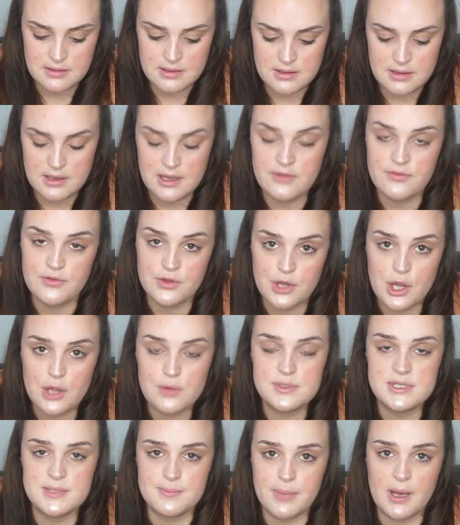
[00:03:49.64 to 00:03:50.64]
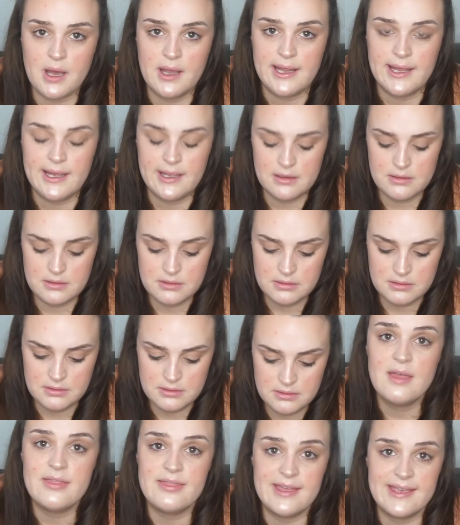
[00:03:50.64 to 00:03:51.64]
If you're going to buy it,
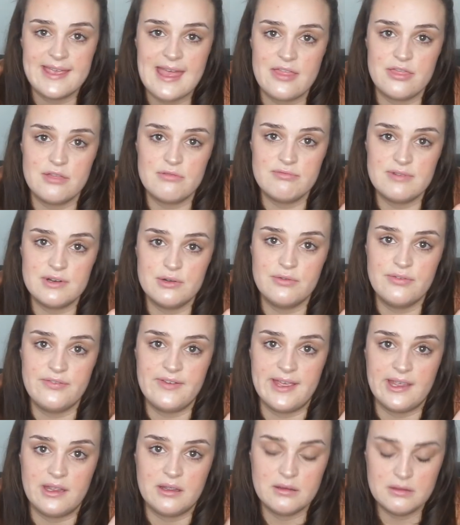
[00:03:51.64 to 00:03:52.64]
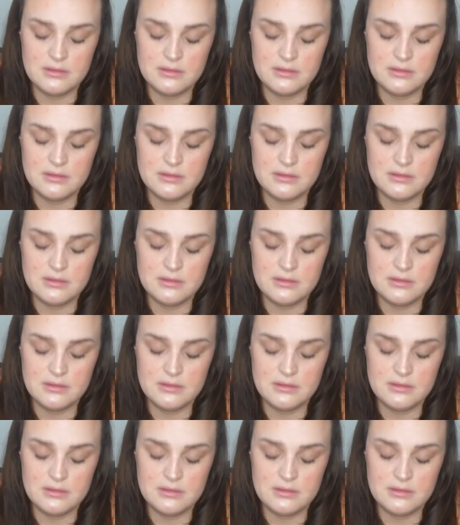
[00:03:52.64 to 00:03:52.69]
then get the real thing.